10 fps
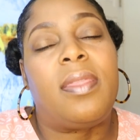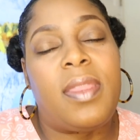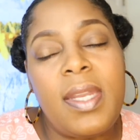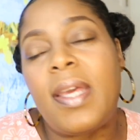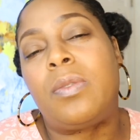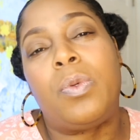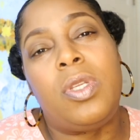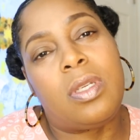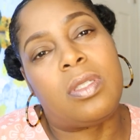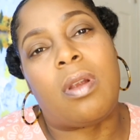then that's when
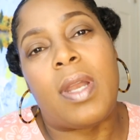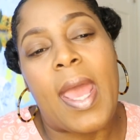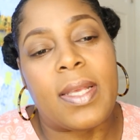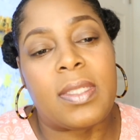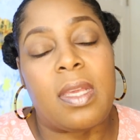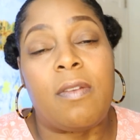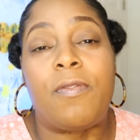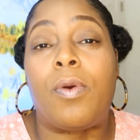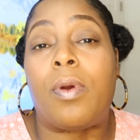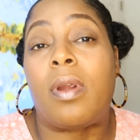you can start asking
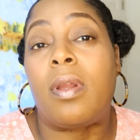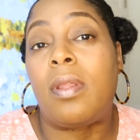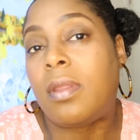for